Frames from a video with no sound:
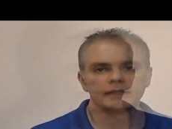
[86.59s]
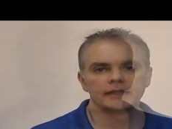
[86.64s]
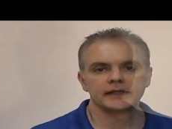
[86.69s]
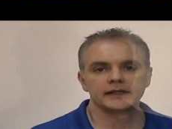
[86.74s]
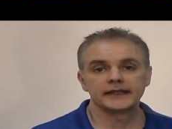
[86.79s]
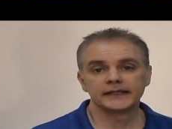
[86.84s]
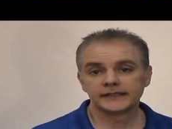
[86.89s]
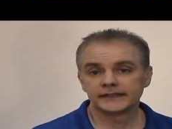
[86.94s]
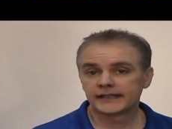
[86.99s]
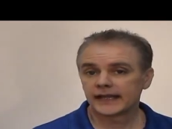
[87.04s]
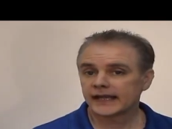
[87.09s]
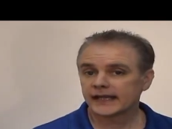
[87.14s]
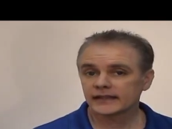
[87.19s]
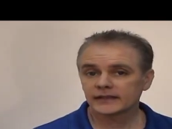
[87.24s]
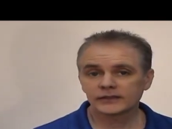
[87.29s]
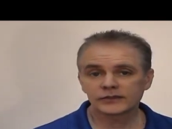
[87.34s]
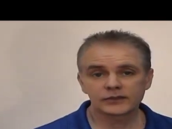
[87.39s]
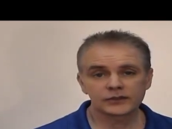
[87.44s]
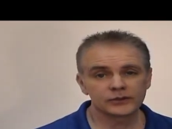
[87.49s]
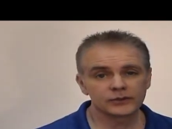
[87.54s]
In
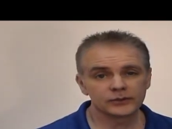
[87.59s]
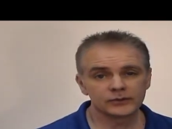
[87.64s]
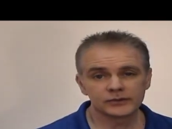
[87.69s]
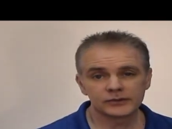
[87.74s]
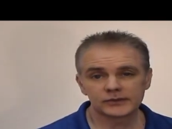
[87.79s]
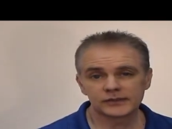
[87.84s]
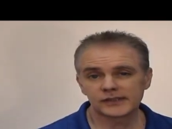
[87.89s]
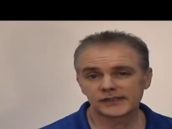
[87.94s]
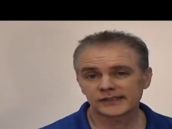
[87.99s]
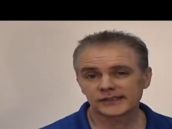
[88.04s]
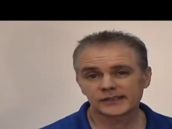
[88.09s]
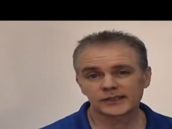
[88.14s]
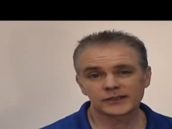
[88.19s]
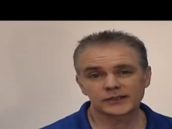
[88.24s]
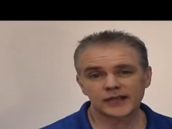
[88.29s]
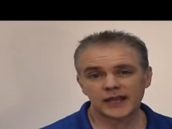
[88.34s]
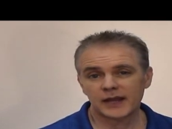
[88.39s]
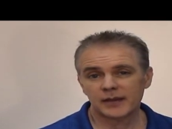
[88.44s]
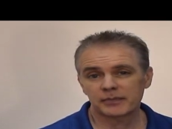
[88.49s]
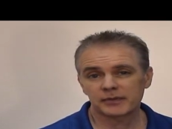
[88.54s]
dance tunes, this just
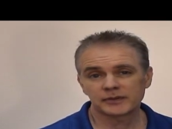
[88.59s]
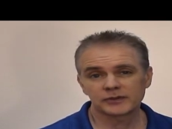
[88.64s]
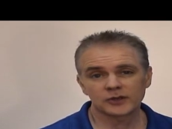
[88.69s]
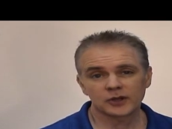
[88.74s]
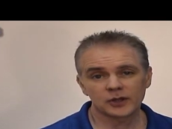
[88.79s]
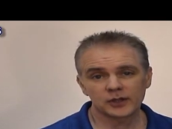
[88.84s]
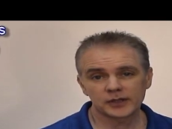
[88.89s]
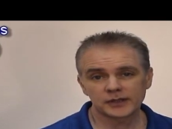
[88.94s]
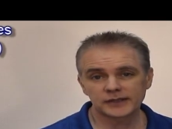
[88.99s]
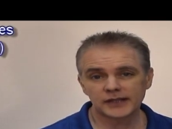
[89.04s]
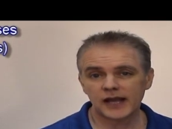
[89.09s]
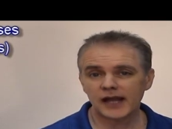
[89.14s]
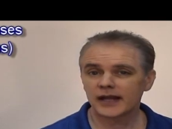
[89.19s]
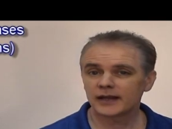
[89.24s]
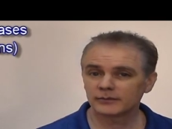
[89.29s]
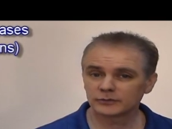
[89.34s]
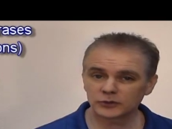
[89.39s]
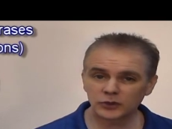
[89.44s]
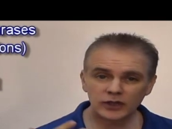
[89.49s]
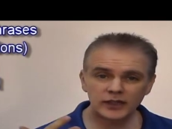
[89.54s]
happens all the
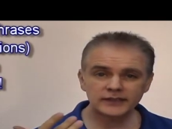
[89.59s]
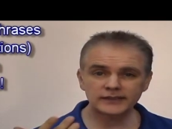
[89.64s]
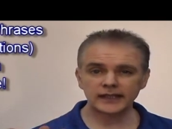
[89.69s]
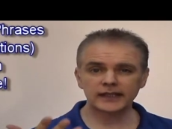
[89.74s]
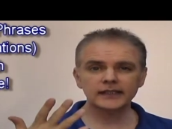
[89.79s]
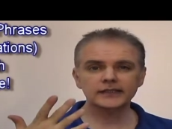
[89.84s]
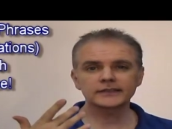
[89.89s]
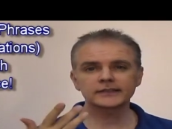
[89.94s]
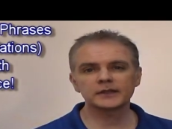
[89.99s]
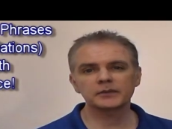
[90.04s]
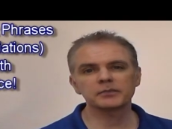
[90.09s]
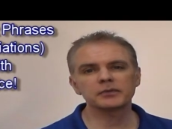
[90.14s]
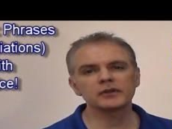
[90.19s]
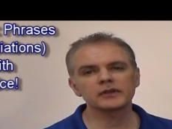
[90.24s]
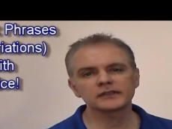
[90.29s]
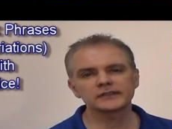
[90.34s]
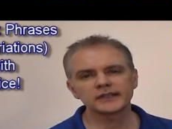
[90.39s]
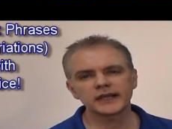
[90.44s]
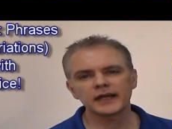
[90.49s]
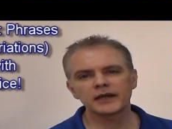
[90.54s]
time. So let's take a simple
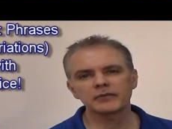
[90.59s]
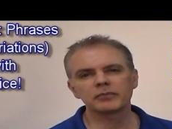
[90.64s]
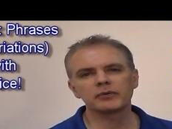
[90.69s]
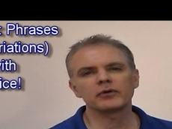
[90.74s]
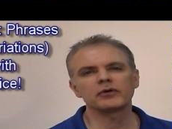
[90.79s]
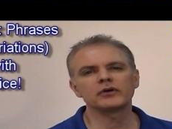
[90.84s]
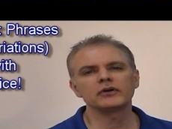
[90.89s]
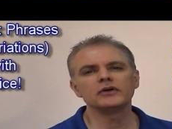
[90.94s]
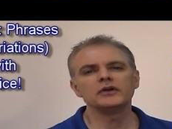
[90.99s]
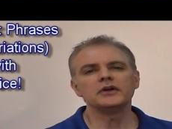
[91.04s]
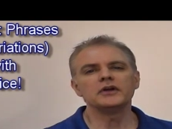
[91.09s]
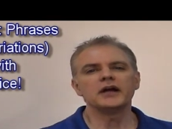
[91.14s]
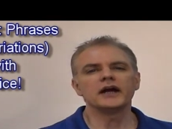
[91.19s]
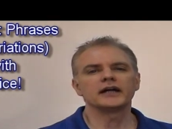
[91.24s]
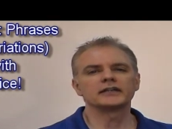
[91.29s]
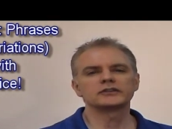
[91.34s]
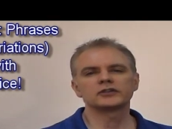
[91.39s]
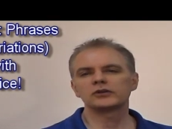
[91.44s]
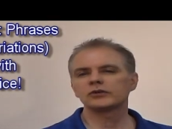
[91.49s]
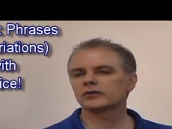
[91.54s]
example, a
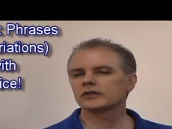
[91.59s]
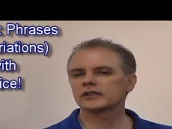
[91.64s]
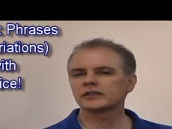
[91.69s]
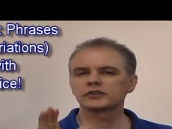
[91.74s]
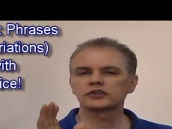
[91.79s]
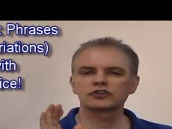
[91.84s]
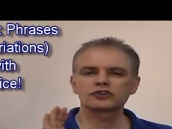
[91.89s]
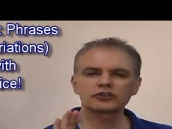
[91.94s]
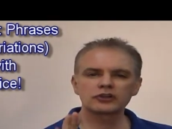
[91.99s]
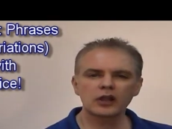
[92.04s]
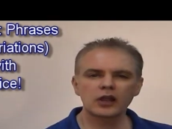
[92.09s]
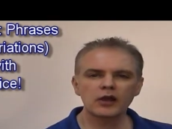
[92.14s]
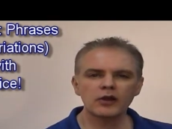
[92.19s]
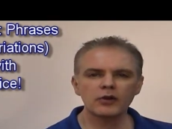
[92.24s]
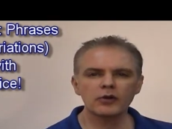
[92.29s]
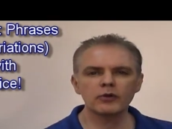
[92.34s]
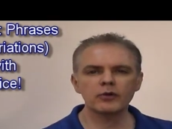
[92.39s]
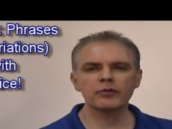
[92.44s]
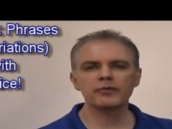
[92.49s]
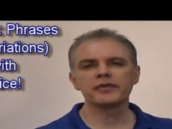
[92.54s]
tune that's
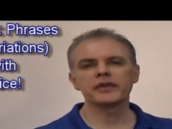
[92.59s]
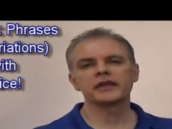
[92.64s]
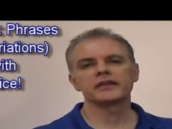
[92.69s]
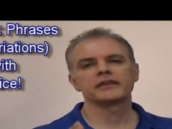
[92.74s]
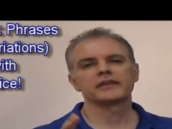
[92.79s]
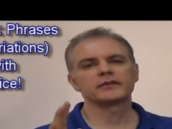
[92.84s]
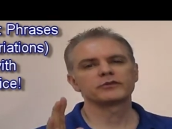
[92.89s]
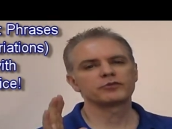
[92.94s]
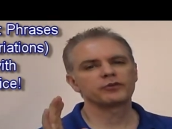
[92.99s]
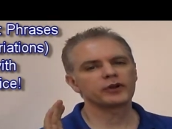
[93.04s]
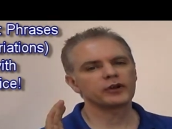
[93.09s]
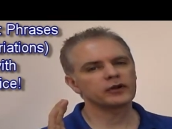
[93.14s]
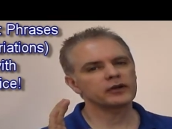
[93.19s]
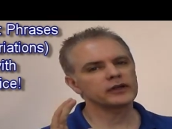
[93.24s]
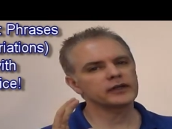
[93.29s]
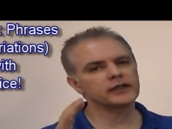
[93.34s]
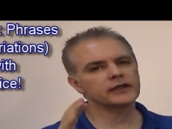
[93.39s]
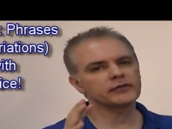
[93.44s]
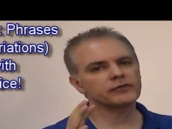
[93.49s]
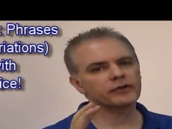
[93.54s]
slow, that's
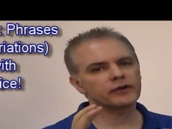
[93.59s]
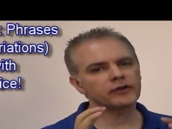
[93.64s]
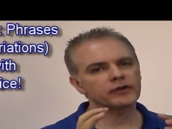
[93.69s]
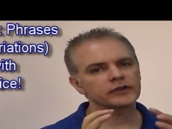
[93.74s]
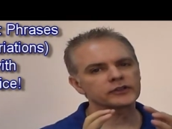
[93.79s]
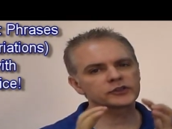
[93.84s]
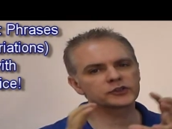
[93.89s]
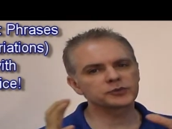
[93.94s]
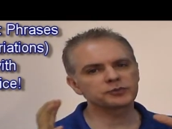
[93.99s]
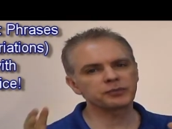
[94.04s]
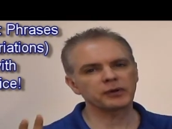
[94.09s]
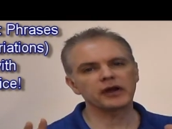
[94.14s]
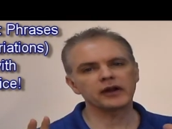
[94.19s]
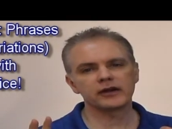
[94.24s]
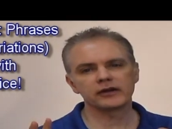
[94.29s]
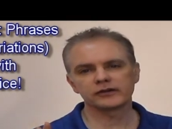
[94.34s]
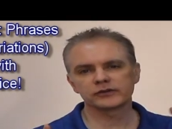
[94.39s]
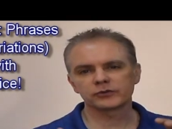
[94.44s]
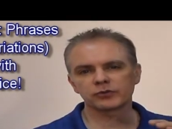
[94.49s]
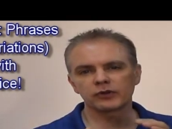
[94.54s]
very, very
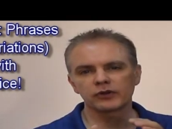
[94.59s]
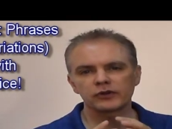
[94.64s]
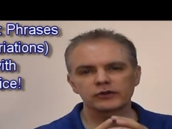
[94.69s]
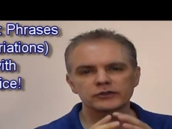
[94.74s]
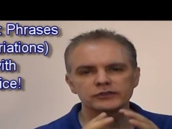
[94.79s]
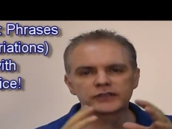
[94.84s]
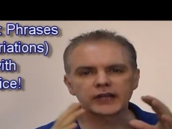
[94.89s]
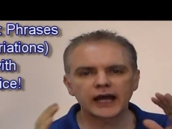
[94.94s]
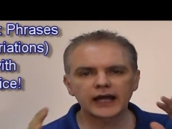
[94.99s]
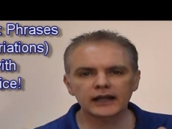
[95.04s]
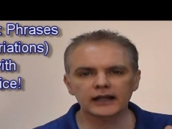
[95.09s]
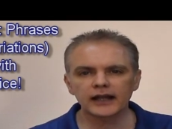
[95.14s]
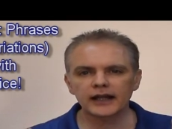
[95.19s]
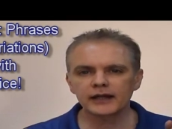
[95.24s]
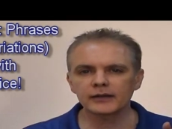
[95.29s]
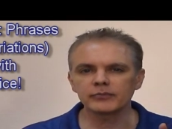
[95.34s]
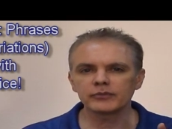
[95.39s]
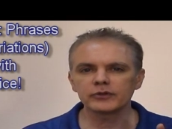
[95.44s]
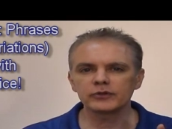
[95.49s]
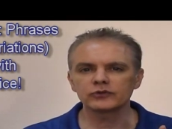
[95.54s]
sparse, where there's not a lot
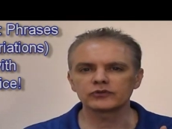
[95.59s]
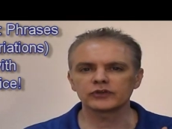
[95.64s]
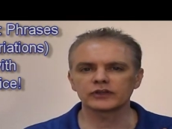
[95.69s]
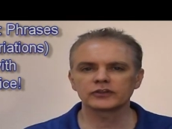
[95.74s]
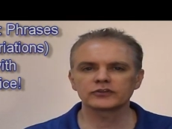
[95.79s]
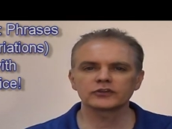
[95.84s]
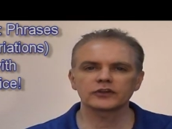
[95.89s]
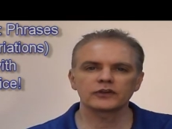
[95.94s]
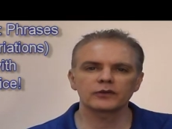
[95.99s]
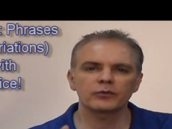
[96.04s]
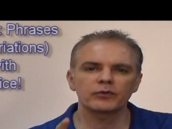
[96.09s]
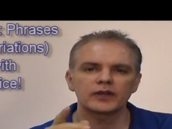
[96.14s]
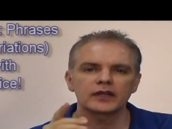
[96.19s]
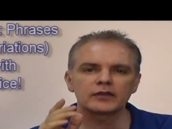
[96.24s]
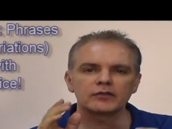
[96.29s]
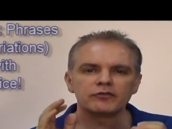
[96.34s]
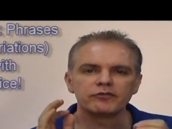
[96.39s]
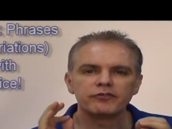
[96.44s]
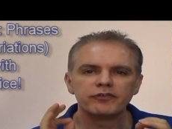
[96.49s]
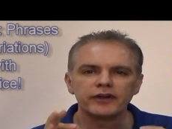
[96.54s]
of music, so that we
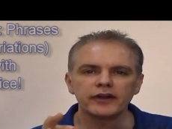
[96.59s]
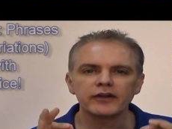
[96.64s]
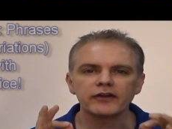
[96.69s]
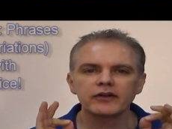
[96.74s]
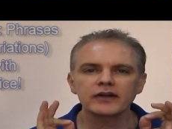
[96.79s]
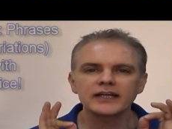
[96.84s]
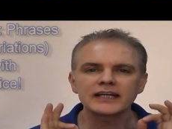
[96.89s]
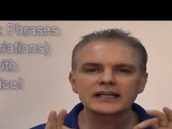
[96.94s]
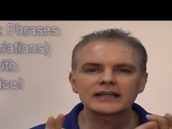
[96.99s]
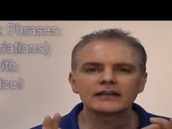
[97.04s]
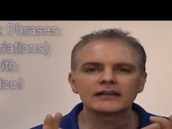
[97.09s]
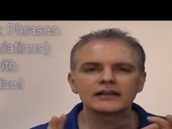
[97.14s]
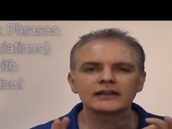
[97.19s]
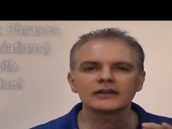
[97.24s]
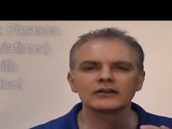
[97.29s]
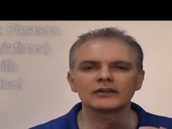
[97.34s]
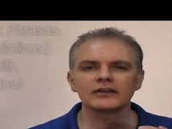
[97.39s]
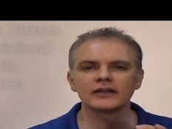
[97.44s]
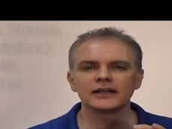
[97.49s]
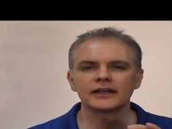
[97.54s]
can very
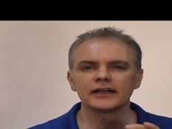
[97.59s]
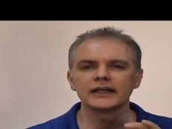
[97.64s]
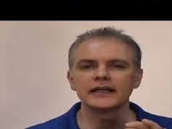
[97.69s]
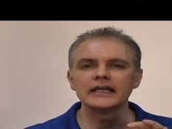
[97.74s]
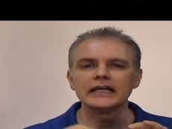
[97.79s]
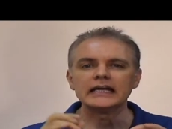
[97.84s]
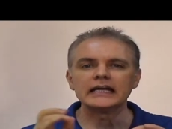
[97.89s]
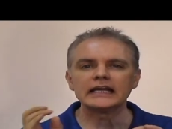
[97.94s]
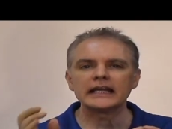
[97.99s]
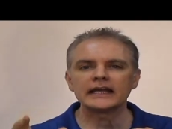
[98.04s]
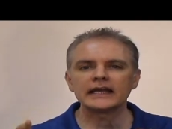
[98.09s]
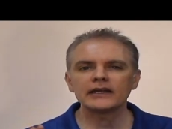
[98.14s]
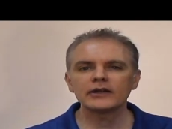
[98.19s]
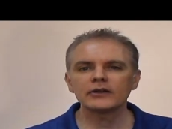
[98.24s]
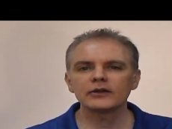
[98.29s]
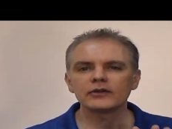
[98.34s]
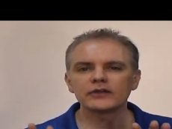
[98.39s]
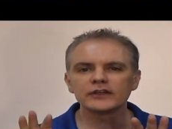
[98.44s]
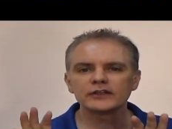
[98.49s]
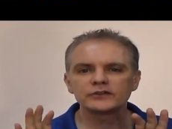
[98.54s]
clearly
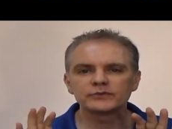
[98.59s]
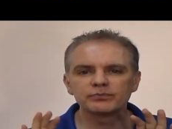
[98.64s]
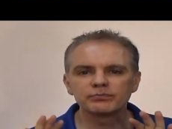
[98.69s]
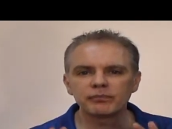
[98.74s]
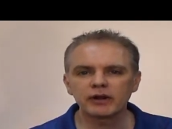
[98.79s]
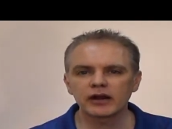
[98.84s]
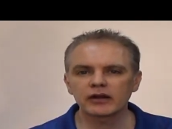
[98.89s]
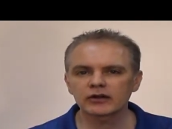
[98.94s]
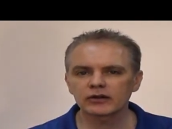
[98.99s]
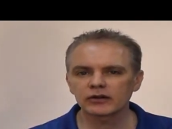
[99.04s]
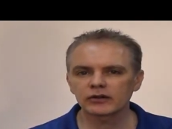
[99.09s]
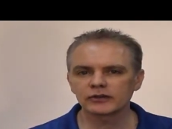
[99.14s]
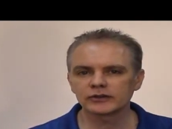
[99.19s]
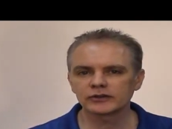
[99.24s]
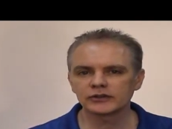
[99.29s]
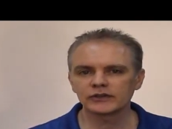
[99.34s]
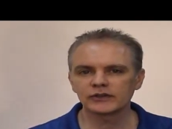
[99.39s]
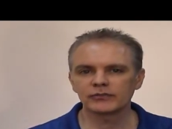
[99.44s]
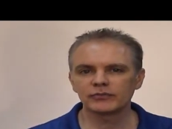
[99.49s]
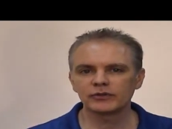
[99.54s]
hear these markers
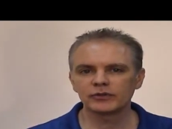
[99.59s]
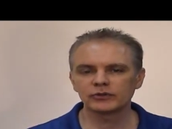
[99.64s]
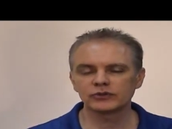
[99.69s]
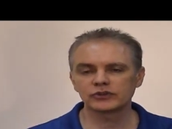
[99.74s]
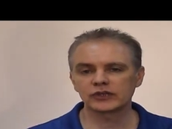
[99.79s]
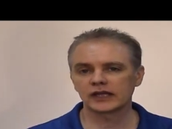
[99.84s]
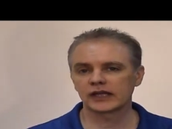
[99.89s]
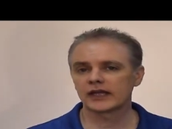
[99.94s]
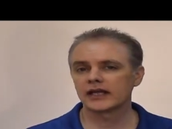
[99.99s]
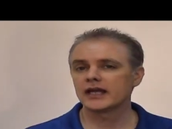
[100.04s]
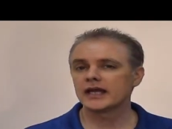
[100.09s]
in the music.